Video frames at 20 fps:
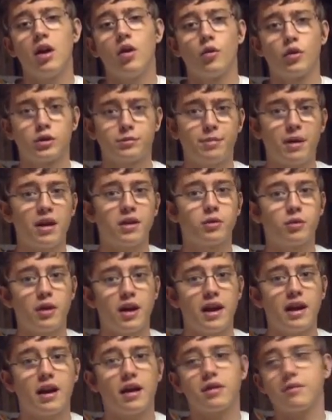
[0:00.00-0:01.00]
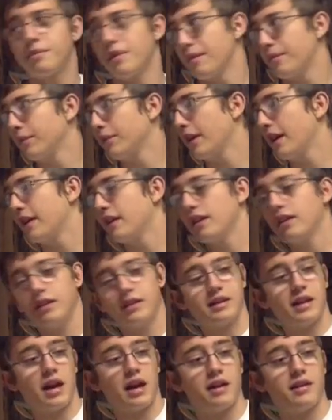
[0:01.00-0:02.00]
which, by the way, are the people that
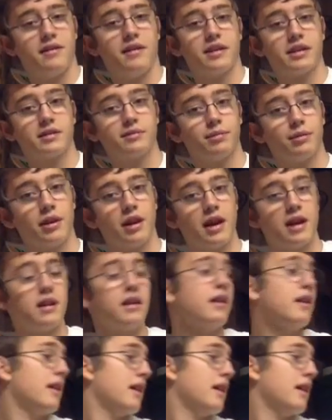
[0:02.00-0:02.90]
designed this plane